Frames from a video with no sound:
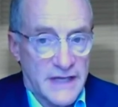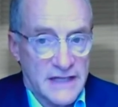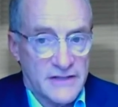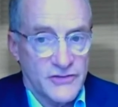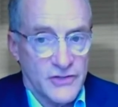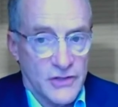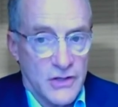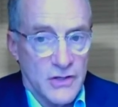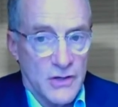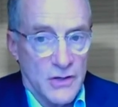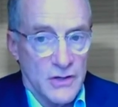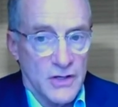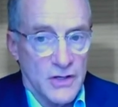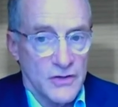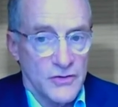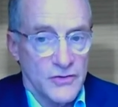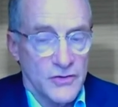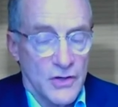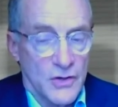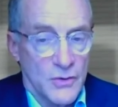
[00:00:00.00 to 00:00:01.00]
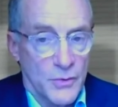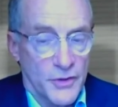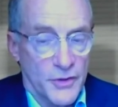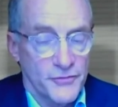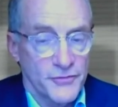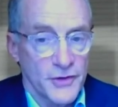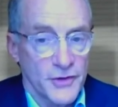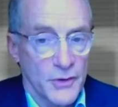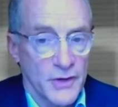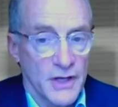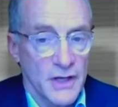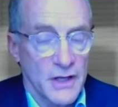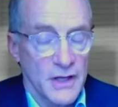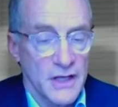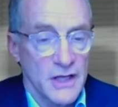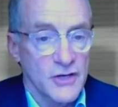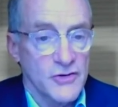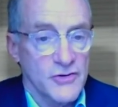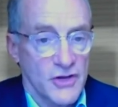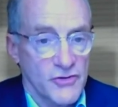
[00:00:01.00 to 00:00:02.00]
debt securities with
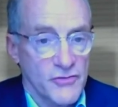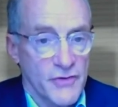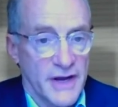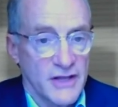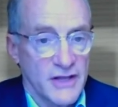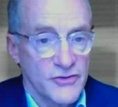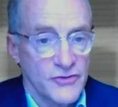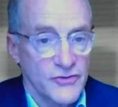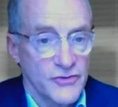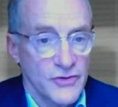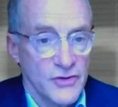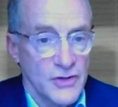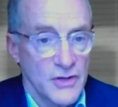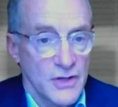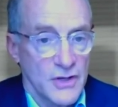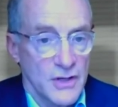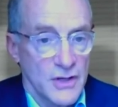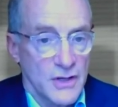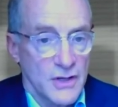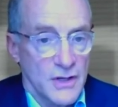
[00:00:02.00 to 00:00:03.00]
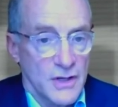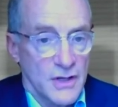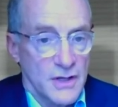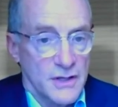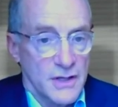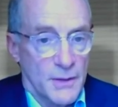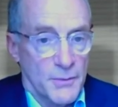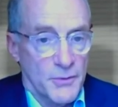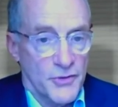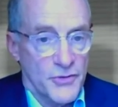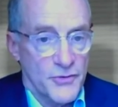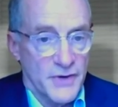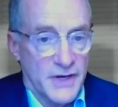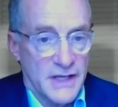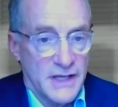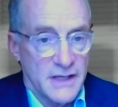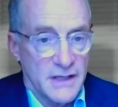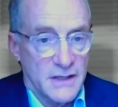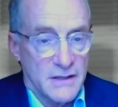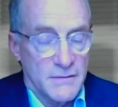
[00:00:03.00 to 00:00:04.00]
floating interest rates. Number
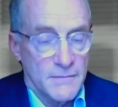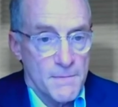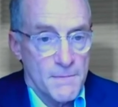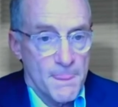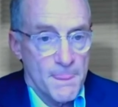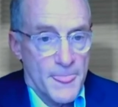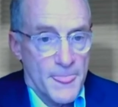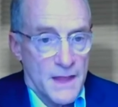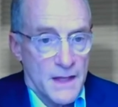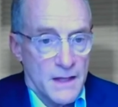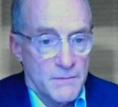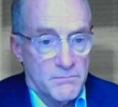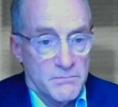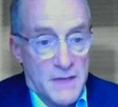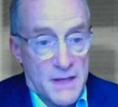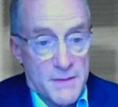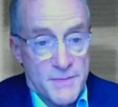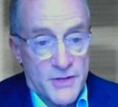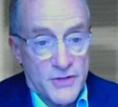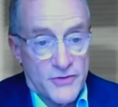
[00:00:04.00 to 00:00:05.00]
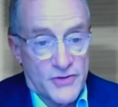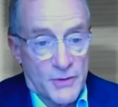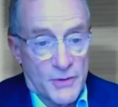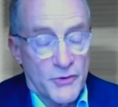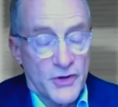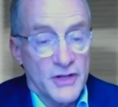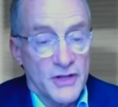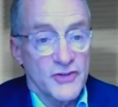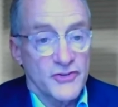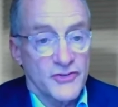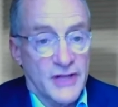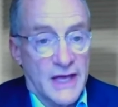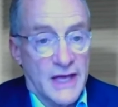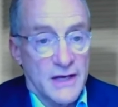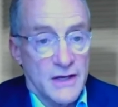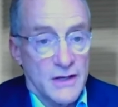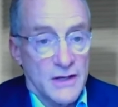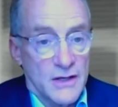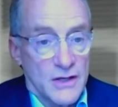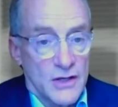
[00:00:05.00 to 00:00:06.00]
three, maybe some real
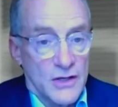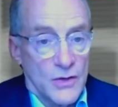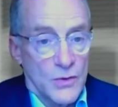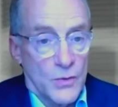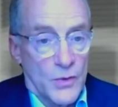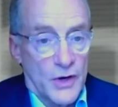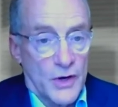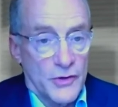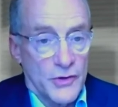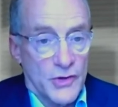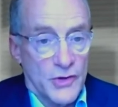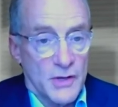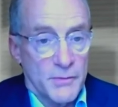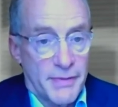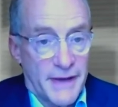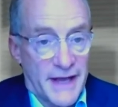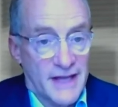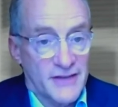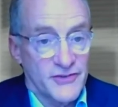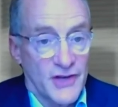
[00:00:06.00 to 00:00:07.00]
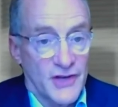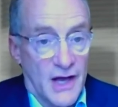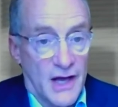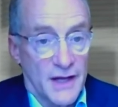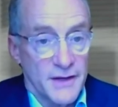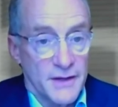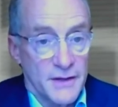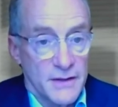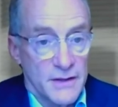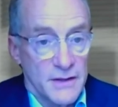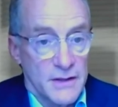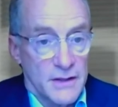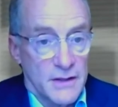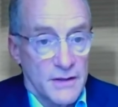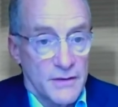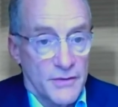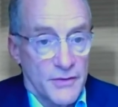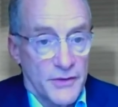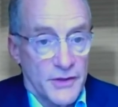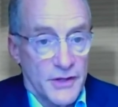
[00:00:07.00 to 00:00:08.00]
estate where you can pass on
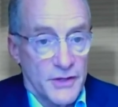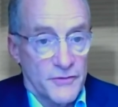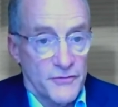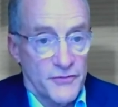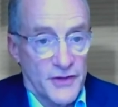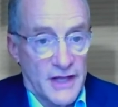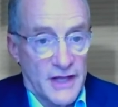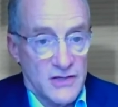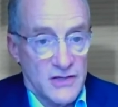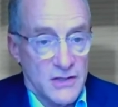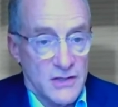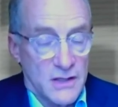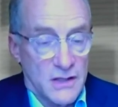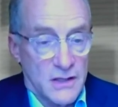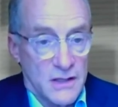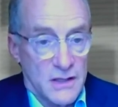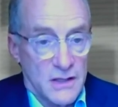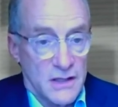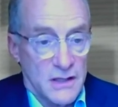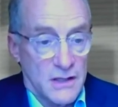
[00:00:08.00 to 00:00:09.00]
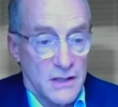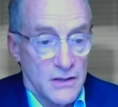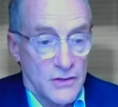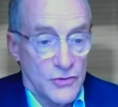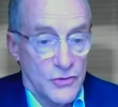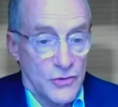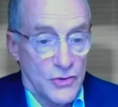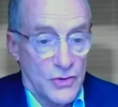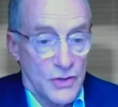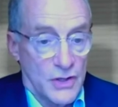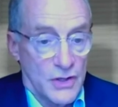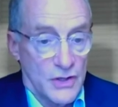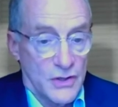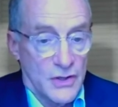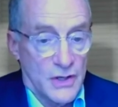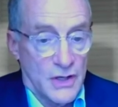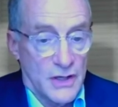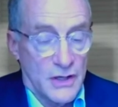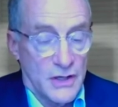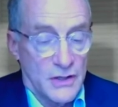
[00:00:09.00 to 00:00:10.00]
the inflation in
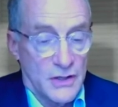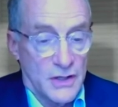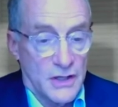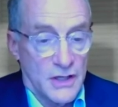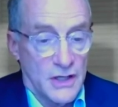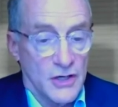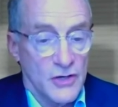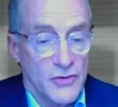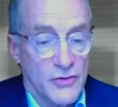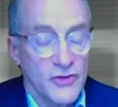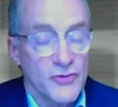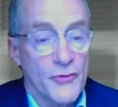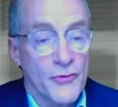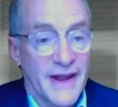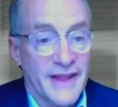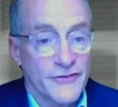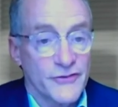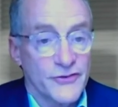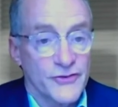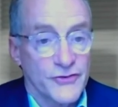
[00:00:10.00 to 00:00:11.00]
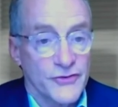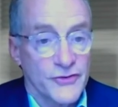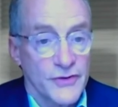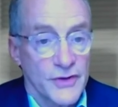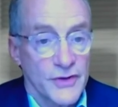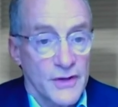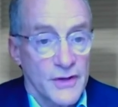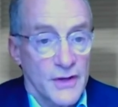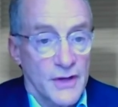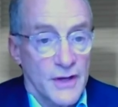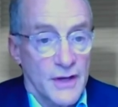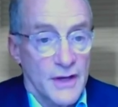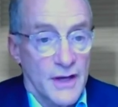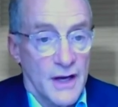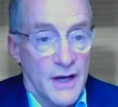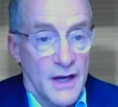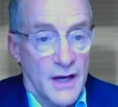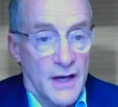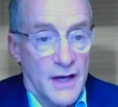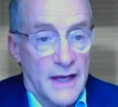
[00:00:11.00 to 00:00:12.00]
increased rents
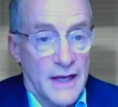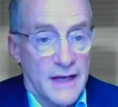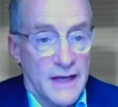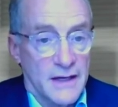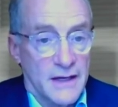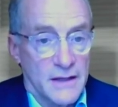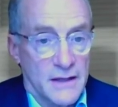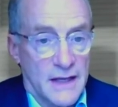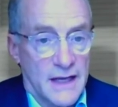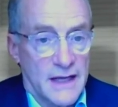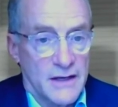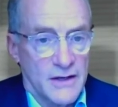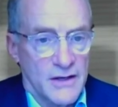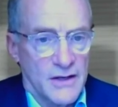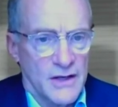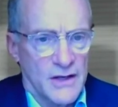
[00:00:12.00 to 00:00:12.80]
and